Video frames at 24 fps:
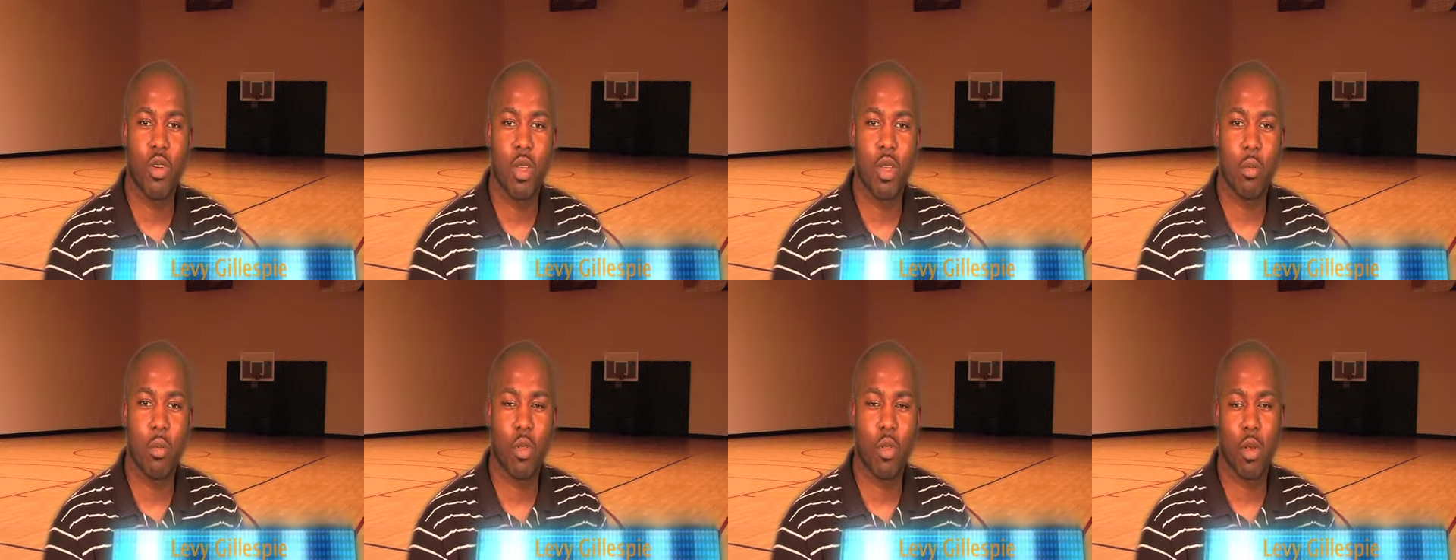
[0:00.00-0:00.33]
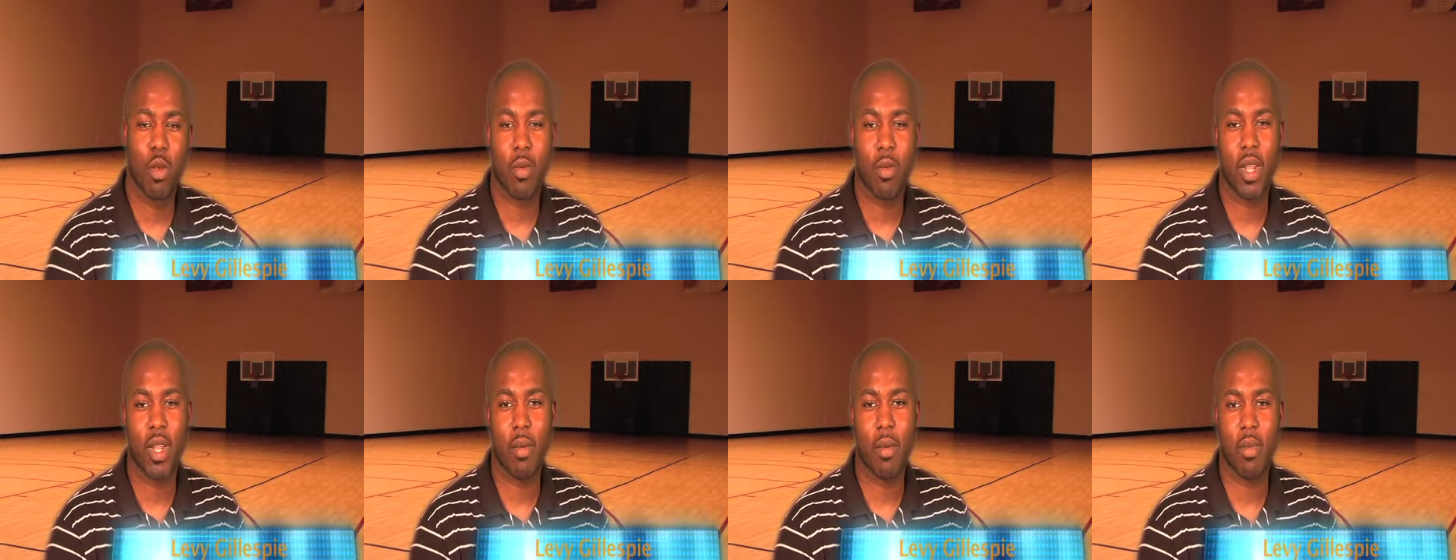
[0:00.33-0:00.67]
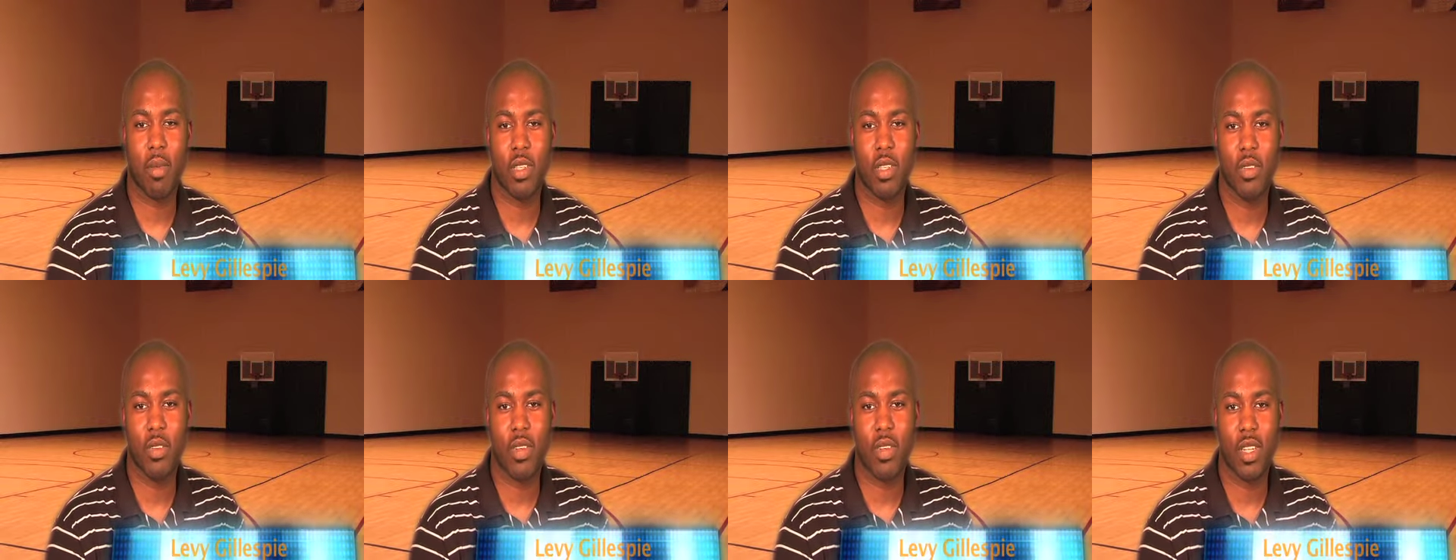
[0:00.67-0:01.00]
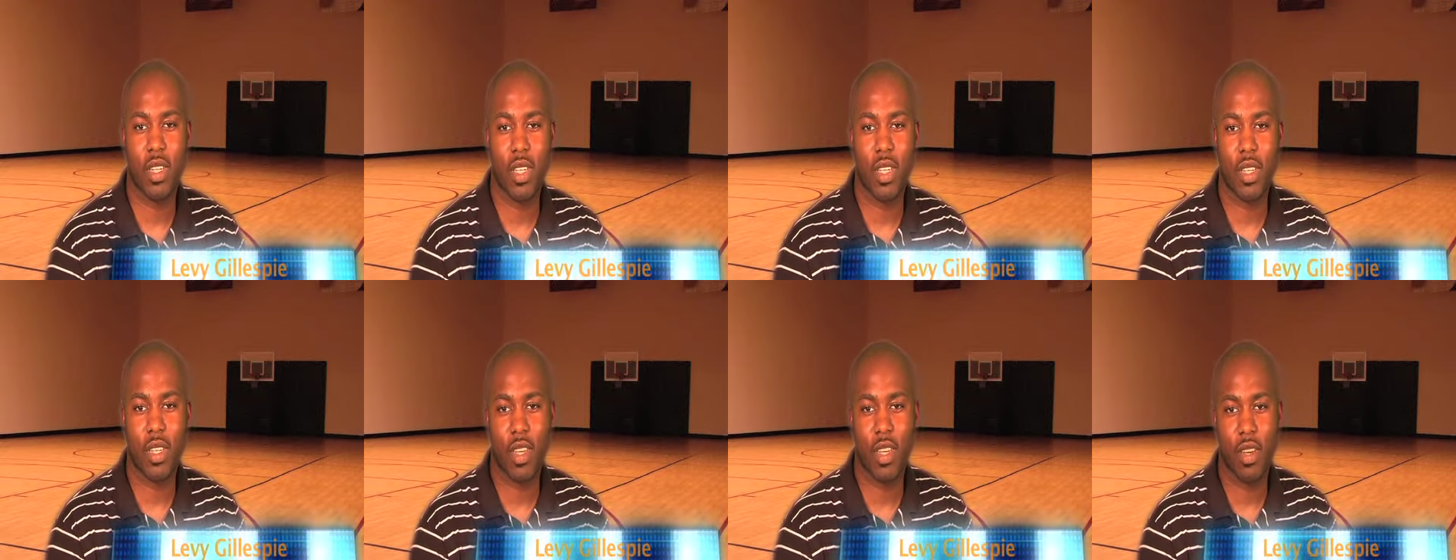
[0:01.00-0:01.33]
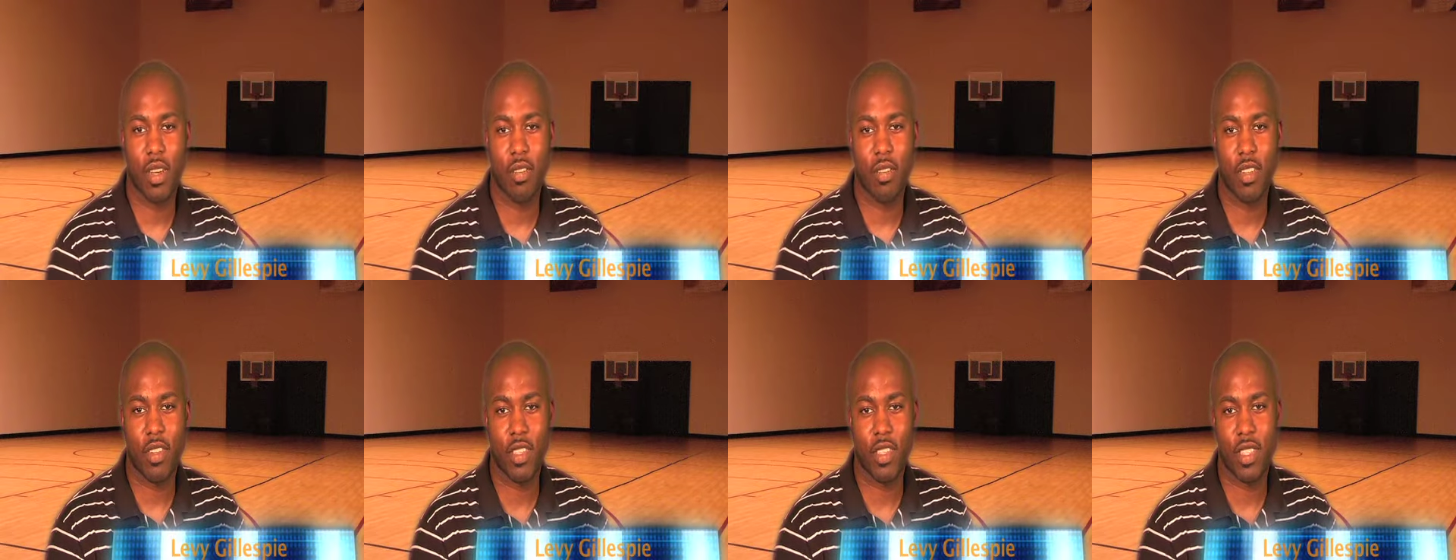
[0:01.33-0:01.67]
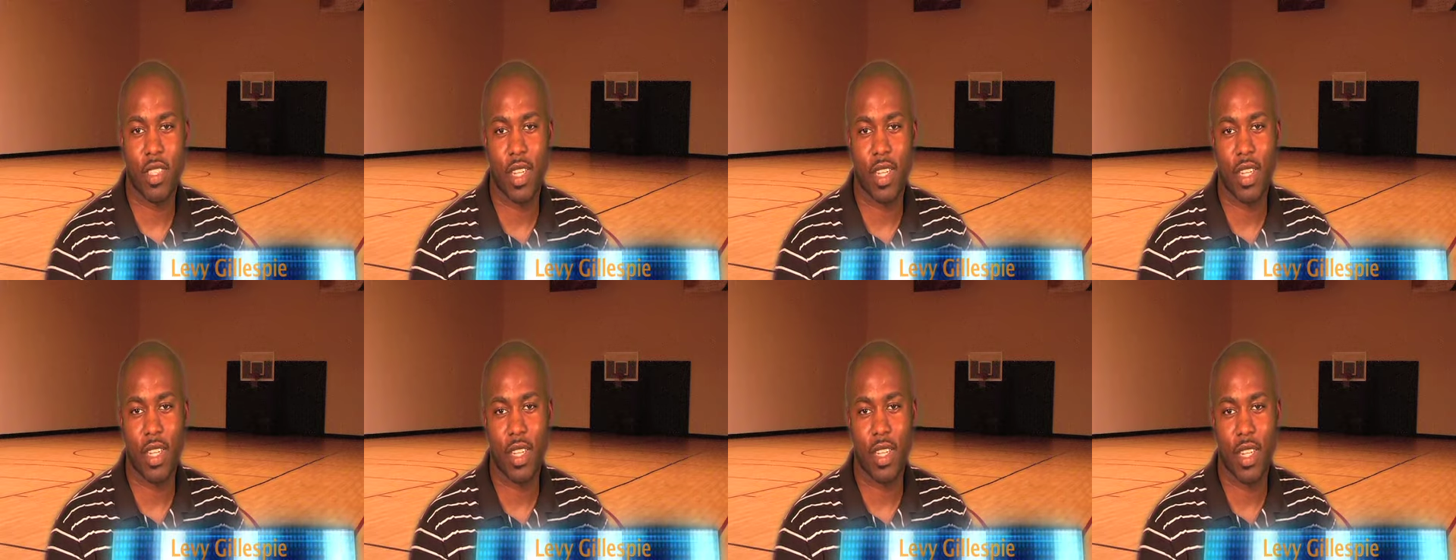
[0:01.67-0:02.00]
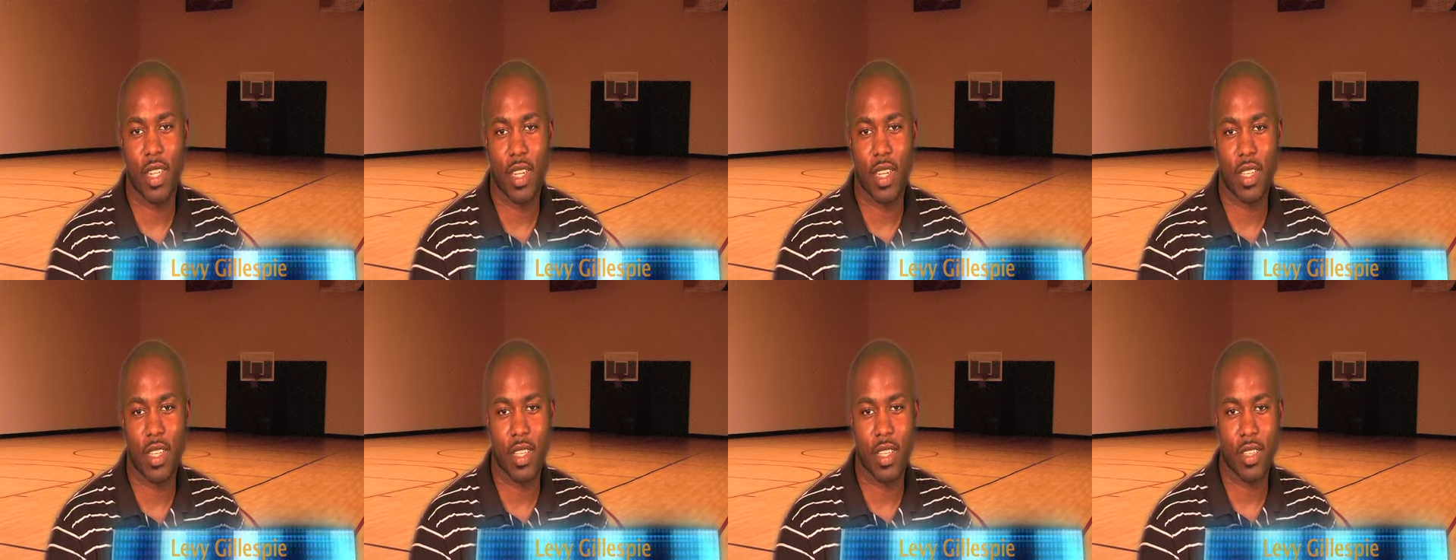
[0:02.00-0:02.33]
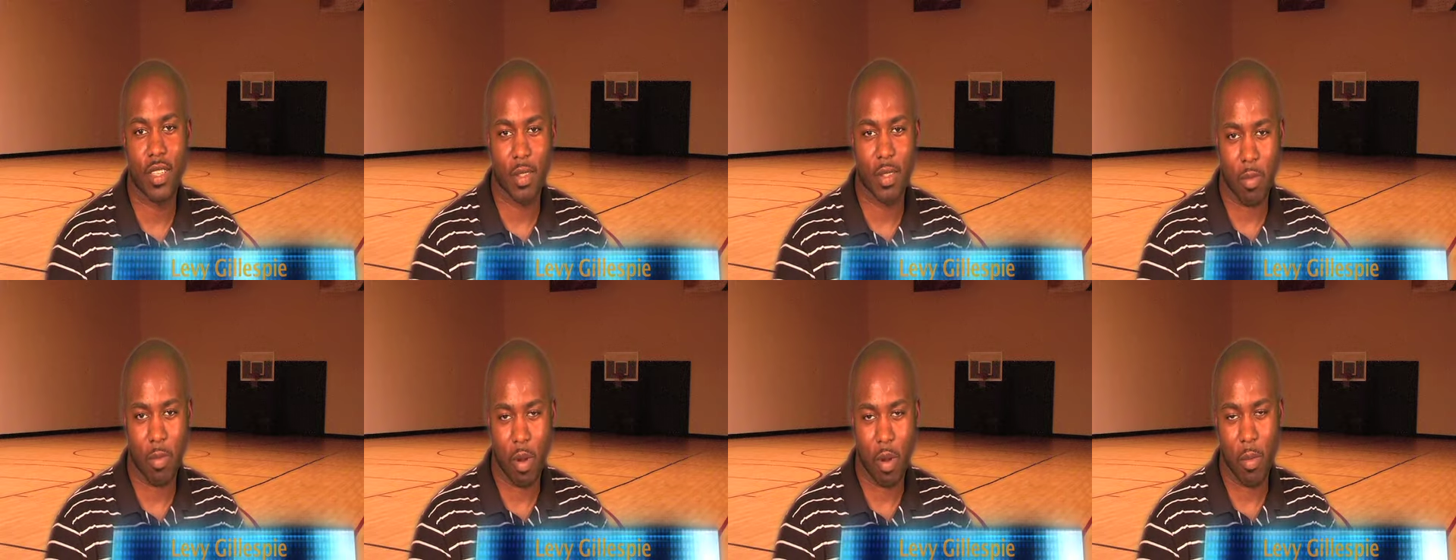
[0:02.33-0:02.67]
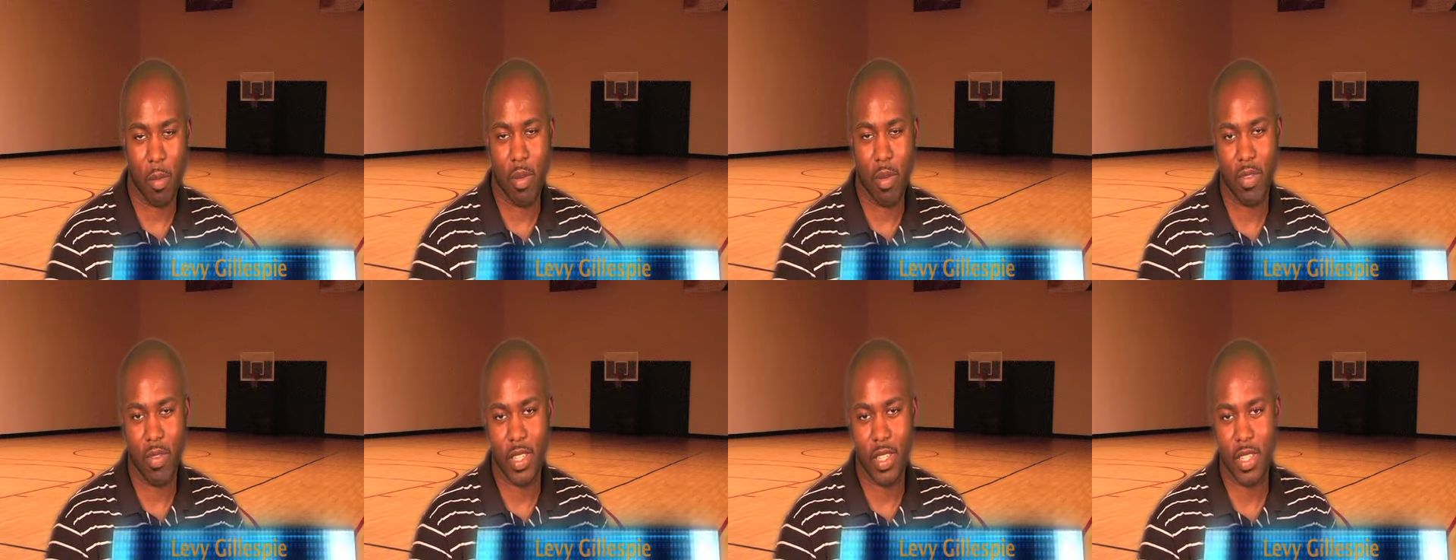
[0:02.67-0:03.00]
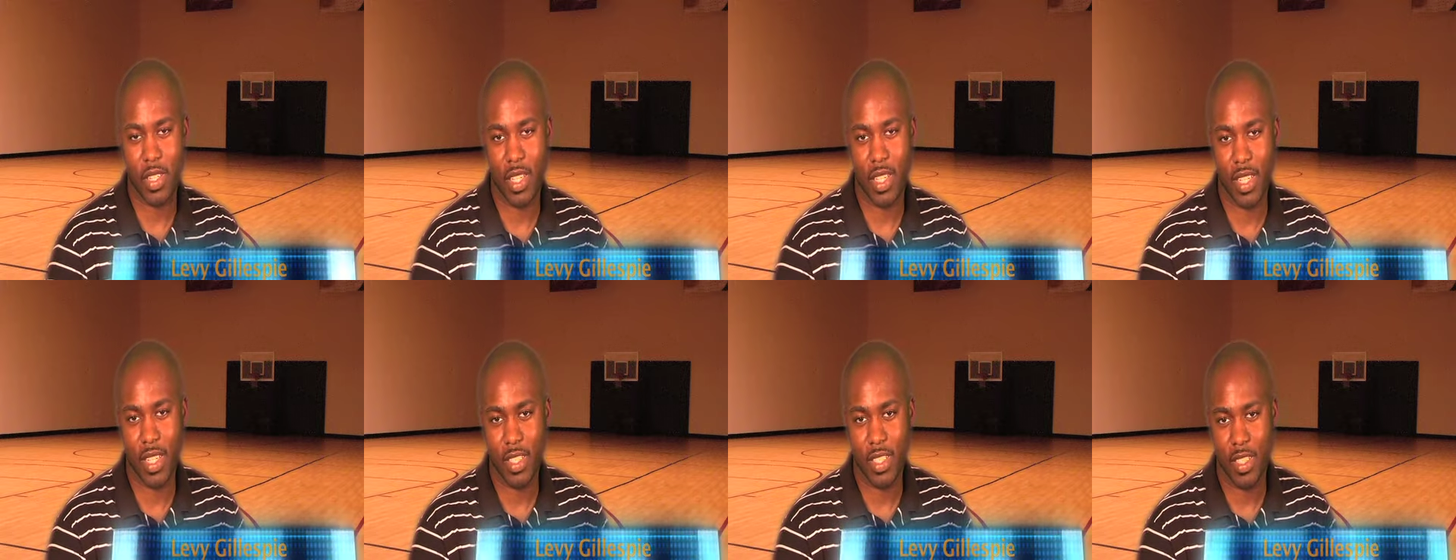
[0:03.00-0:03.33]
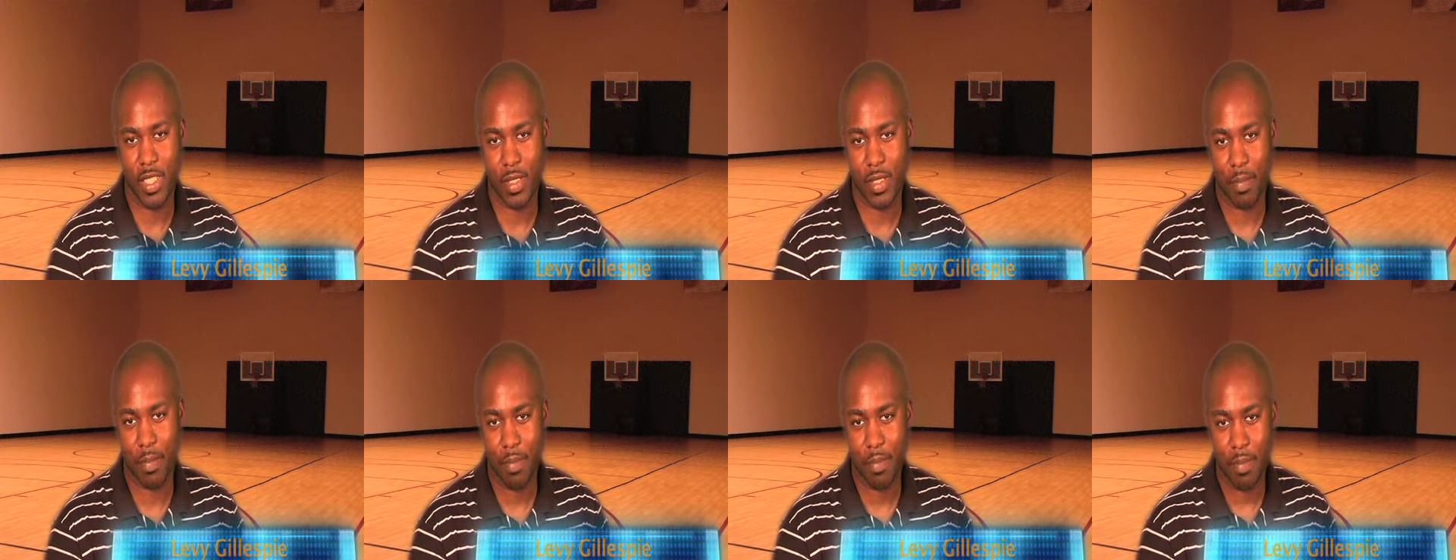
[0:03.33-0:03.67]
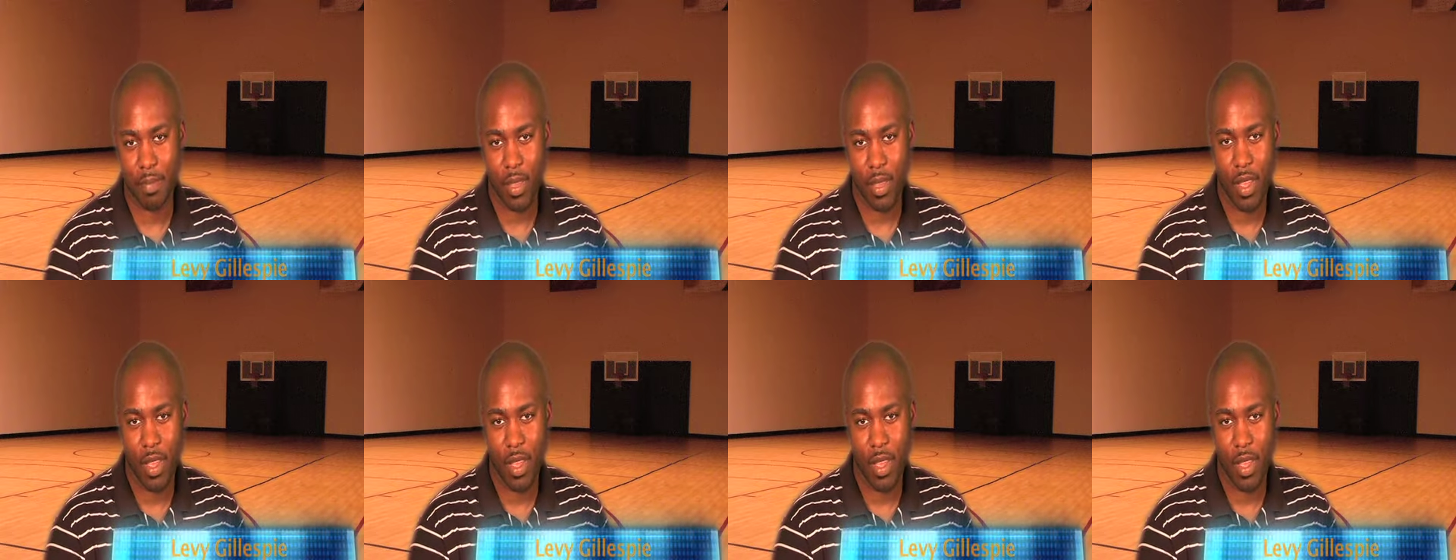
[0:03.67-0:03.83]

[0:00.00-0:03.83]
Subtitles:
Employment Opportunity for the state of Connecticut, Department of Education.